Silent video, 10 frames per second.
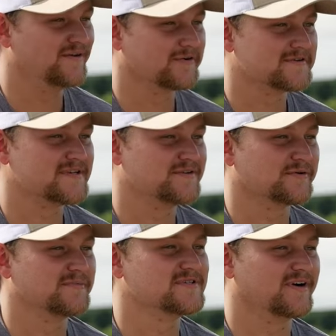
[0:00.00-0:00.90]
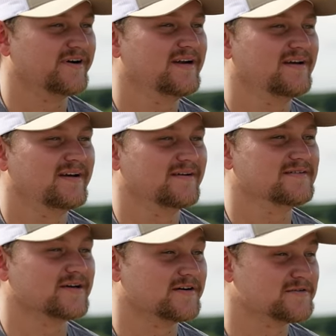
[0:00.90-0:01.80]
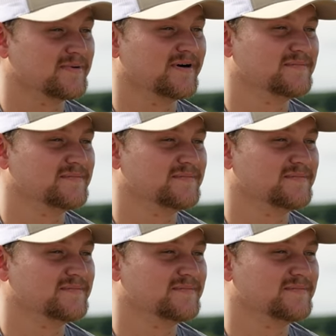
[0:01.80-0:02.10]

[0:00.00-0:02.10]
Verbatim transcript: in north central Missouri, near Salisbury,